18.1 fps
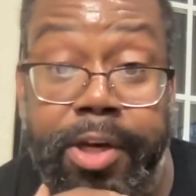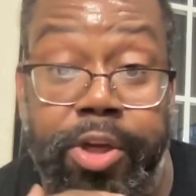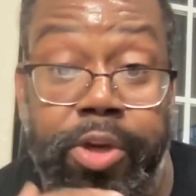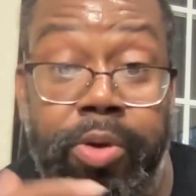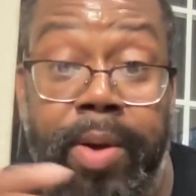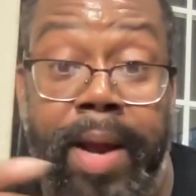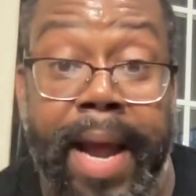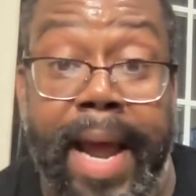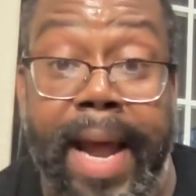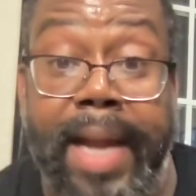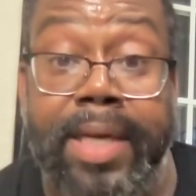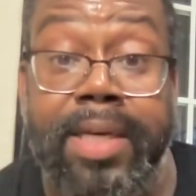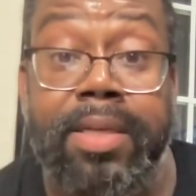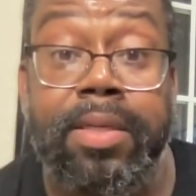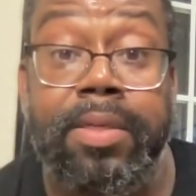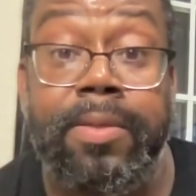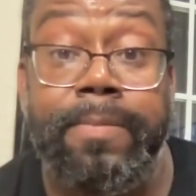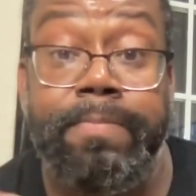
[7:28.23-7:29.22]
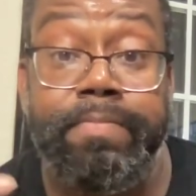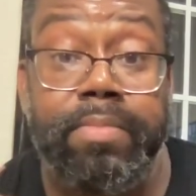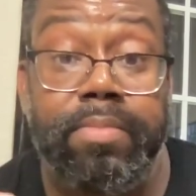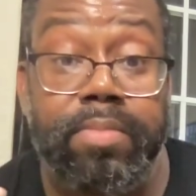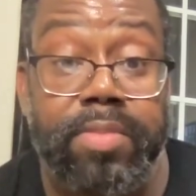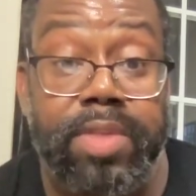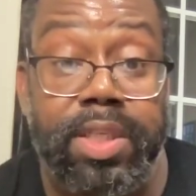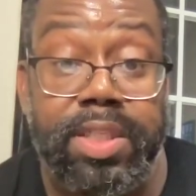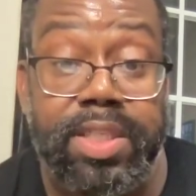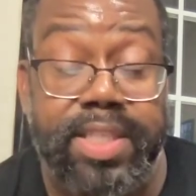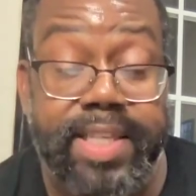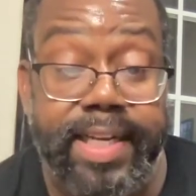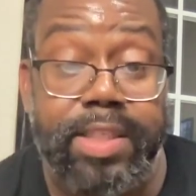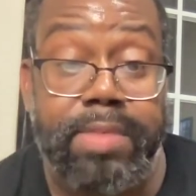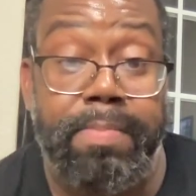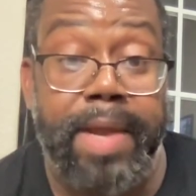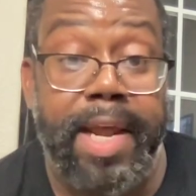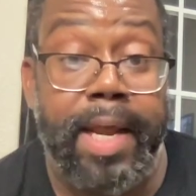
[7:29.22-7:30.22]
You had the
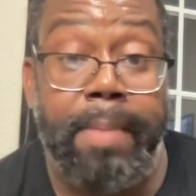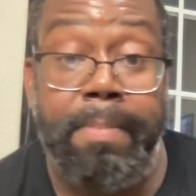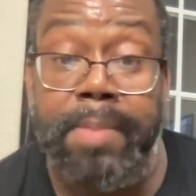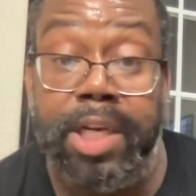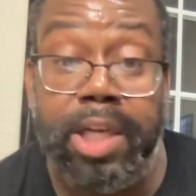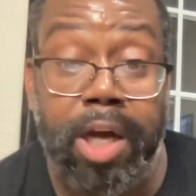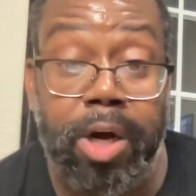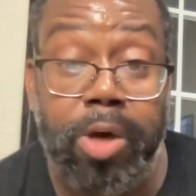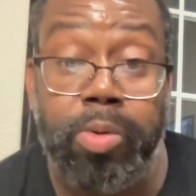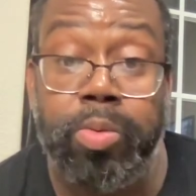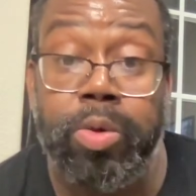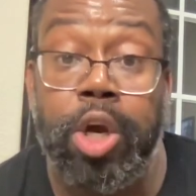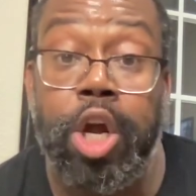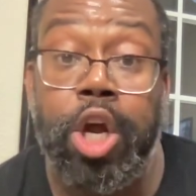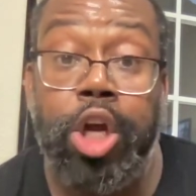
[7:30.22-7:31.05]
sixth man, Malone,